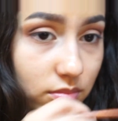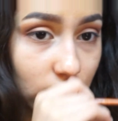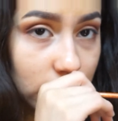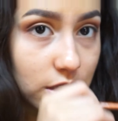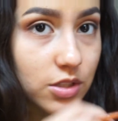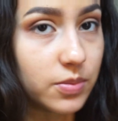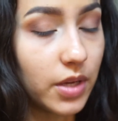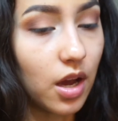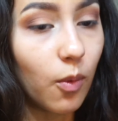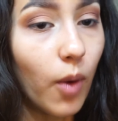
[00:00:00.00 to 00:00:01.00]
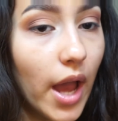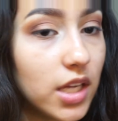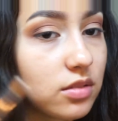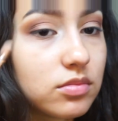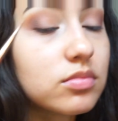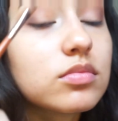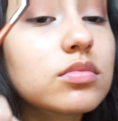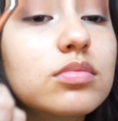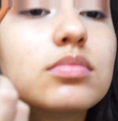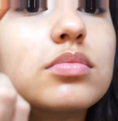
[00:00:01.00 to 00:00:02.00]
excuse me, a white
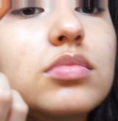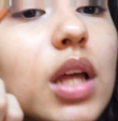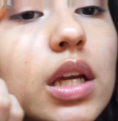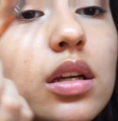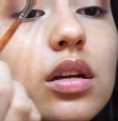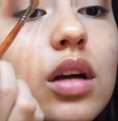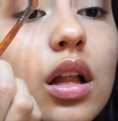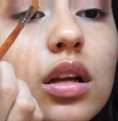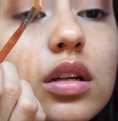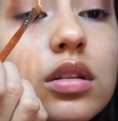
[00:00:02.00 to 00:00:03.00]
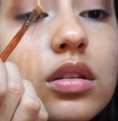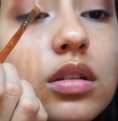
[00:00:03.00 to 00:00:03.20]
like color.